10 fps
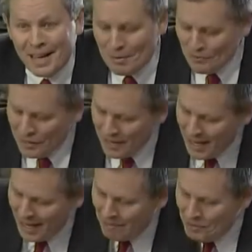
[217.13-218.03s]
I'm very
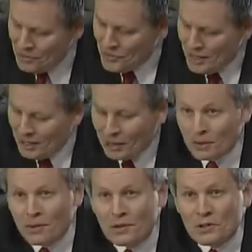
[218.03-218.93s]
happy to see it
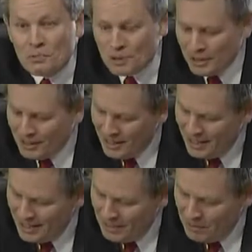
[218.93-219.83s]
included in this bill
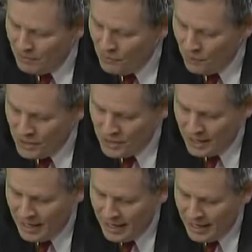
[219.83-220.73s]
before us
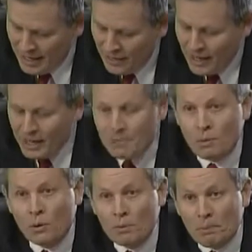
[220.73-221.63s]
today. I think an
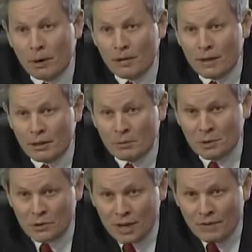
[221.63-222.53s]
important part of
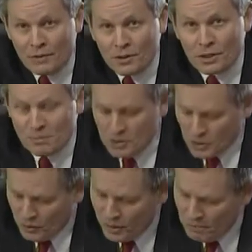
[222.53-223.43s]
LWCF, as
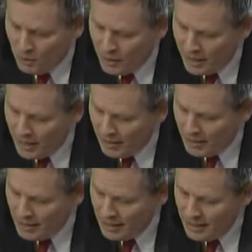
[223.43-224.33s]
Mr. Crane pointed
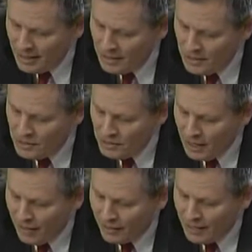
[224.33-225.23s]
out, is
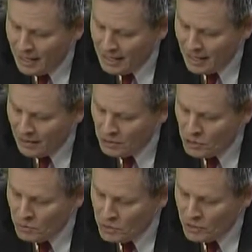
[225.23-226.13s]
allocating dollars
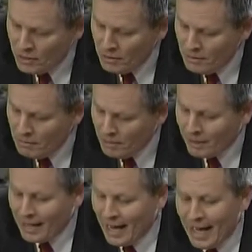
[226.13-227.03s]
to ensure
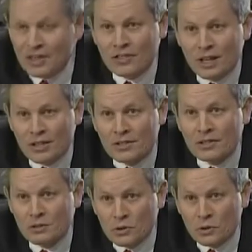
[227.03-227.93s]
public
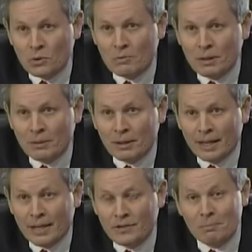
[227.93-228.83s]
access to public
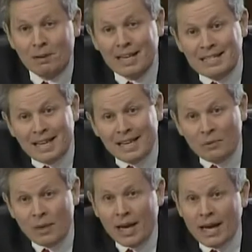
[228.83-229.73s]
lands. In
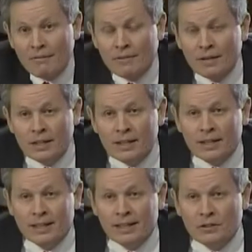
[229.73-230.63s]
Montana, we
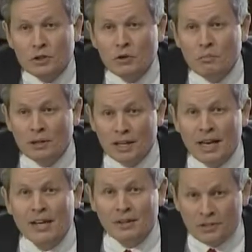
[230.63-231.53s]
have 2 million
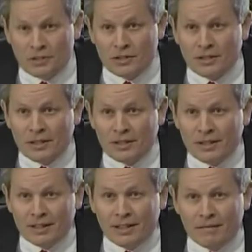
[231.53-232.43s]
acres
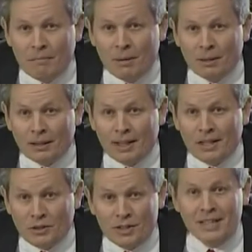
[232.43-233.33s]
of public
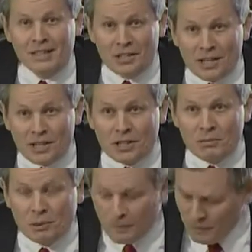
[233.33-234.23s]
lands that are
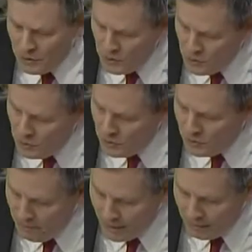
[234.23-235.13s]
inaccessible to
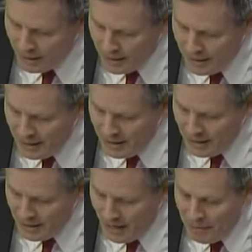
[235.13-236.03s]
the public.
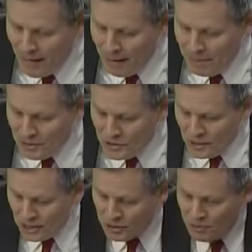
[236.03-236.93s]
I'm happy to
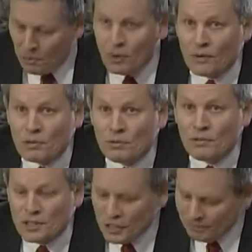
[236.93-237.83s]
see your support of this
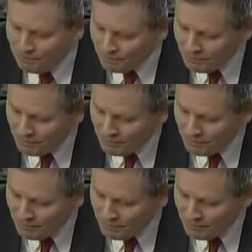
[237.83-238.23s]
provision.